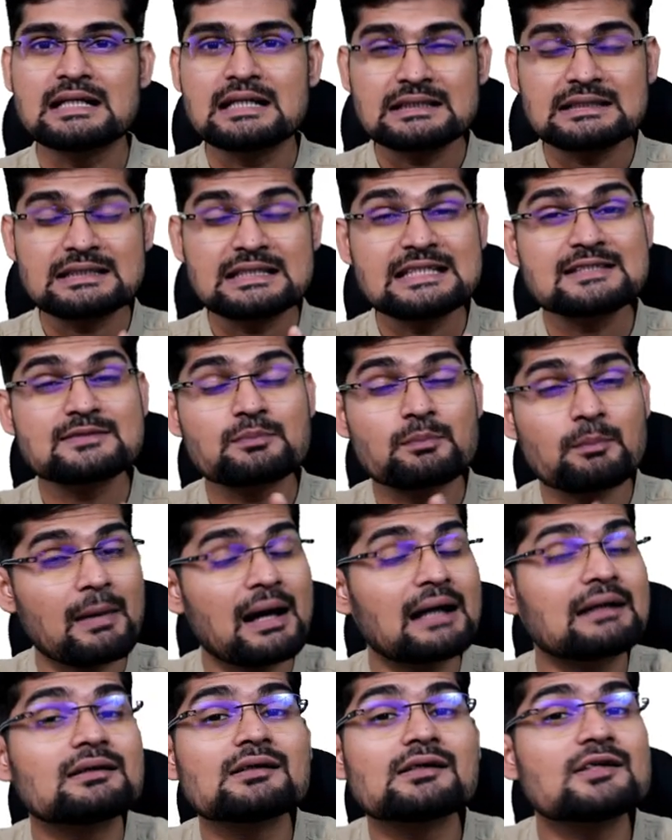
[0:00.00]
these
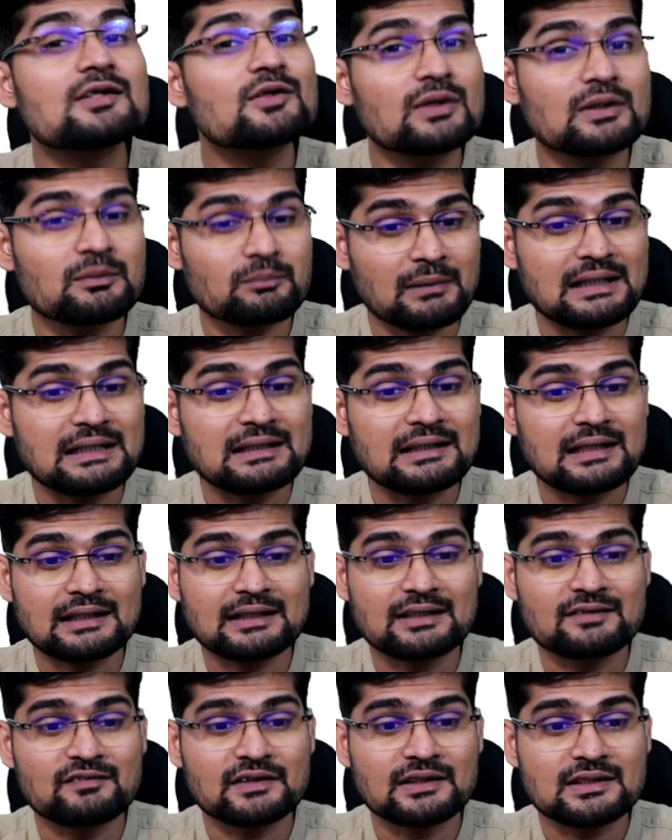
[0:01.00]
matter during mining
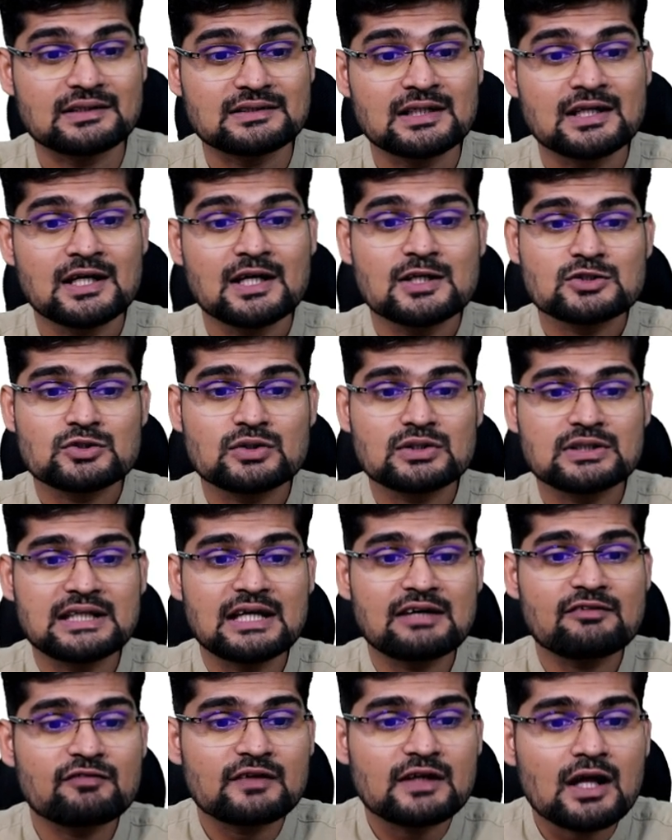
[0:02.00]
activities. So
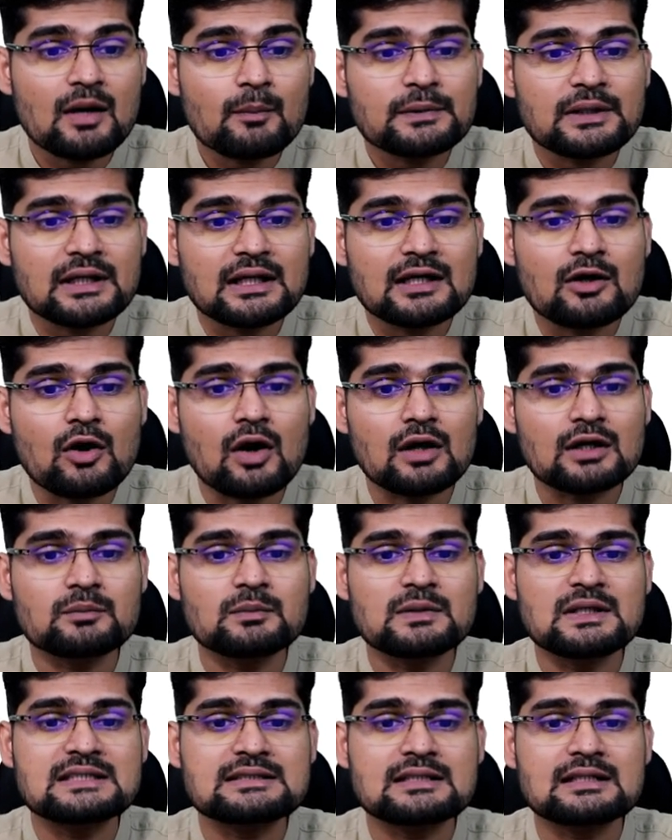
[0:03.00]
developed
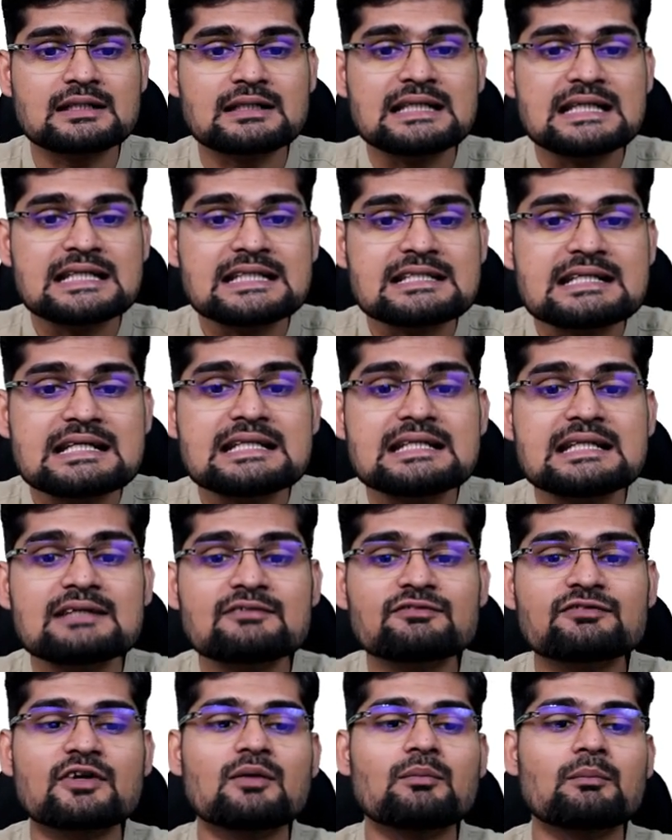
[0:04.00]
economies are retreating
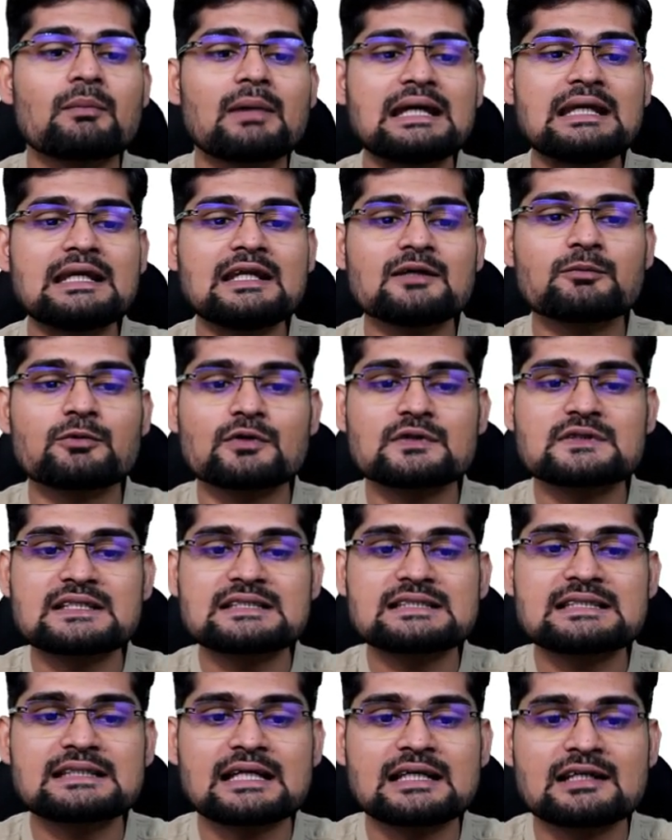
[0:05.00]
from mining,
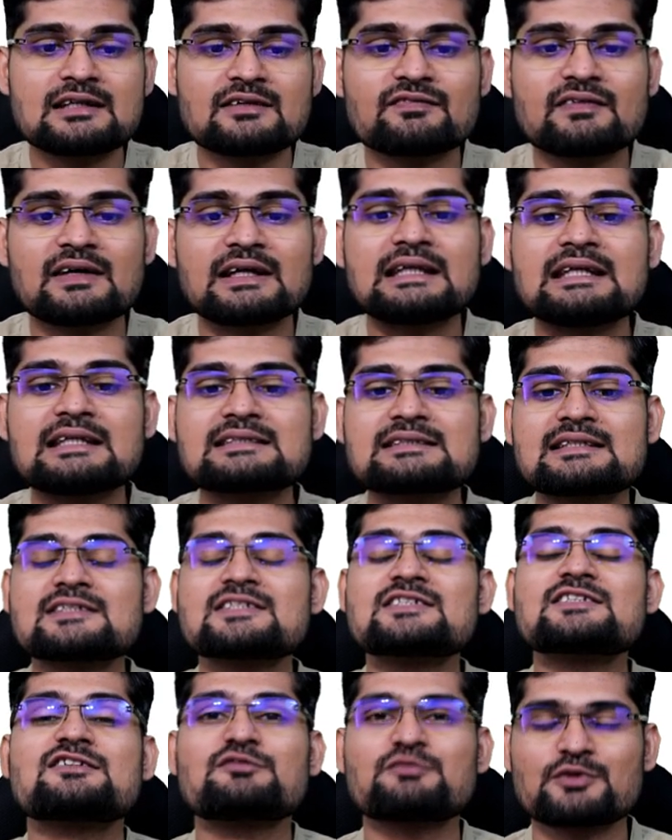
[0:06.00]
processing and refining
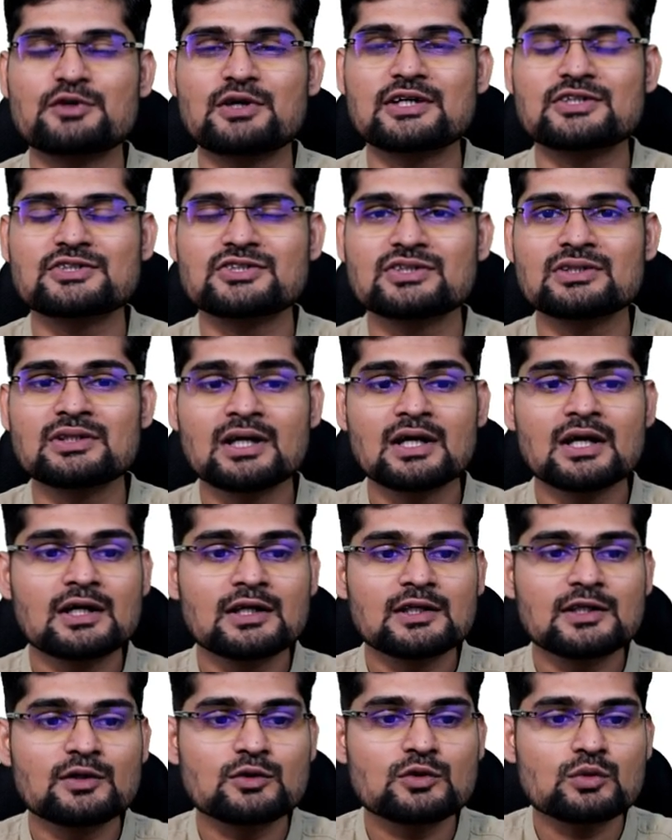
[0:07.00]
stages of production
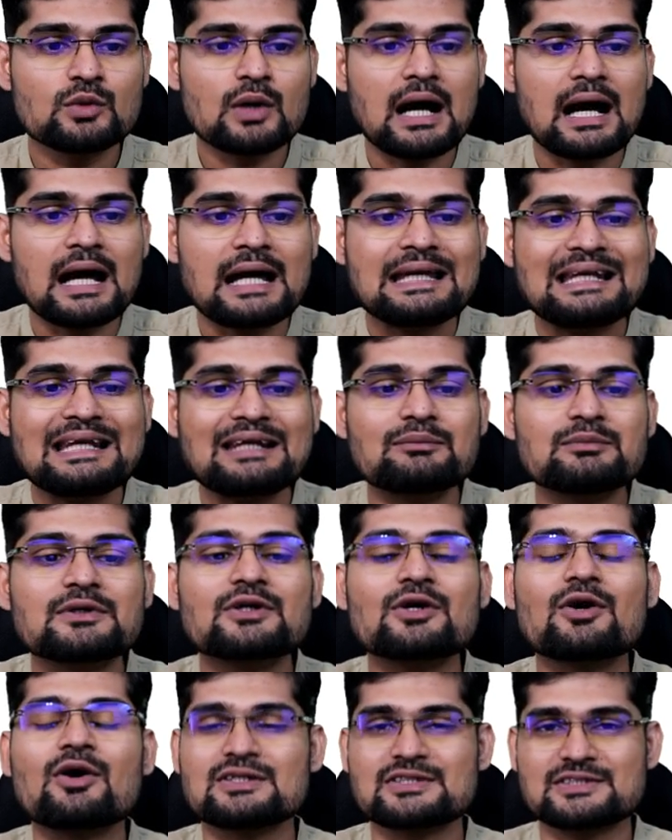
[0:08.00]
due to high labor
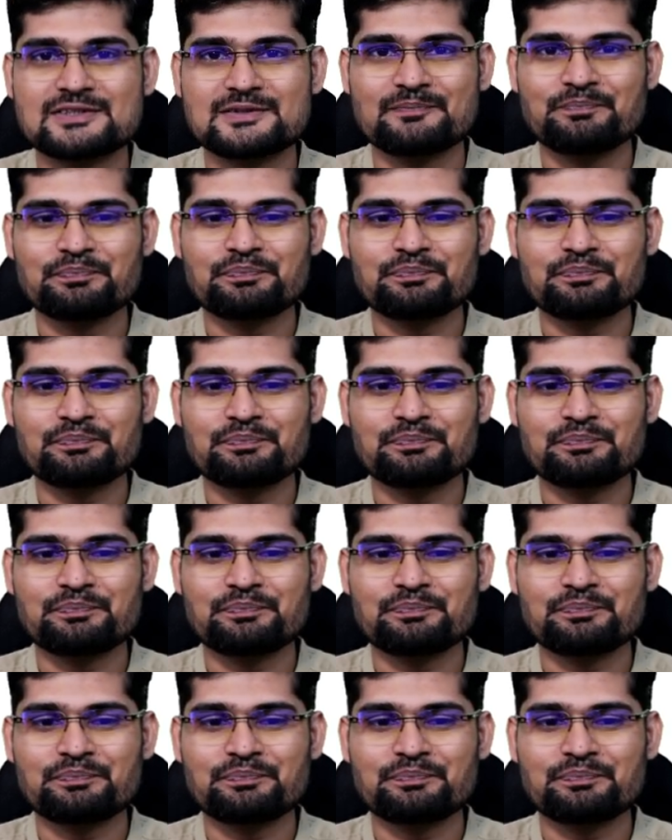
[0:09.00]
cost.